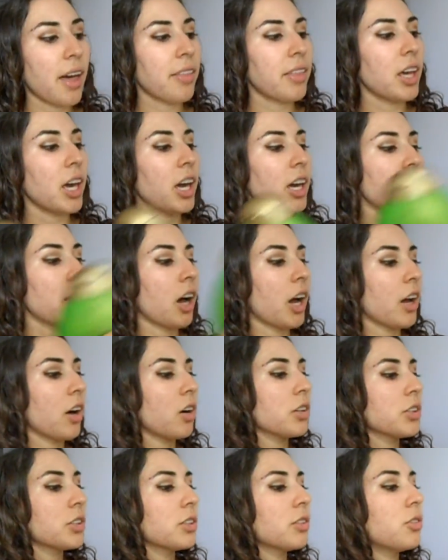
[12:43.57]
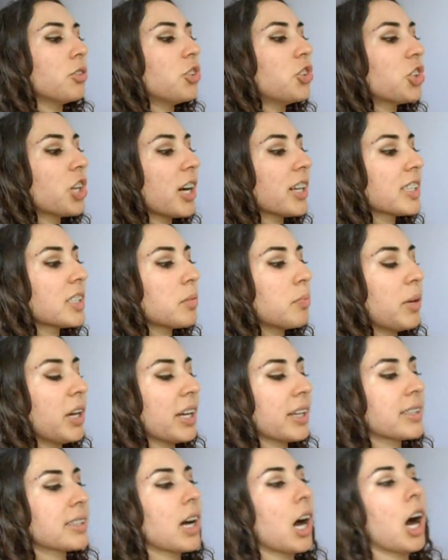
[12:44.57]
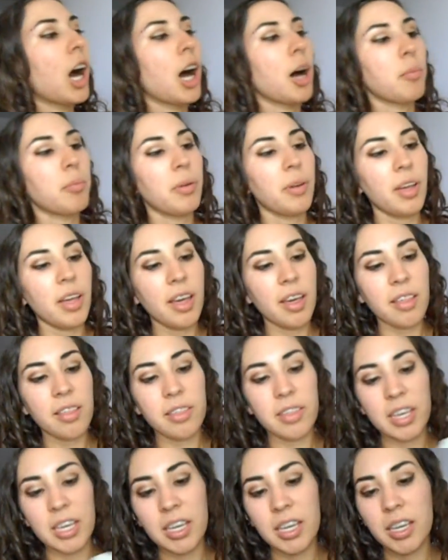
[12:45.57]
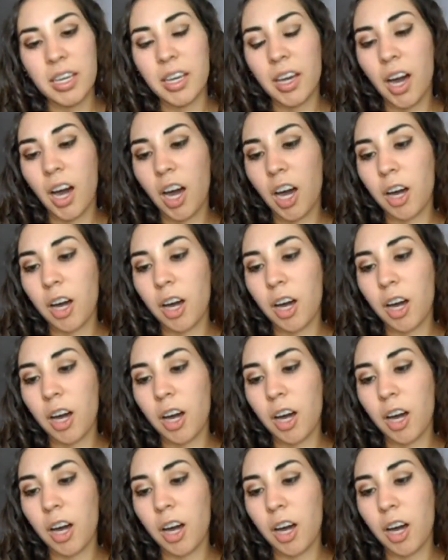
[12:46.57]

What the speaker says: and then I also just picked up the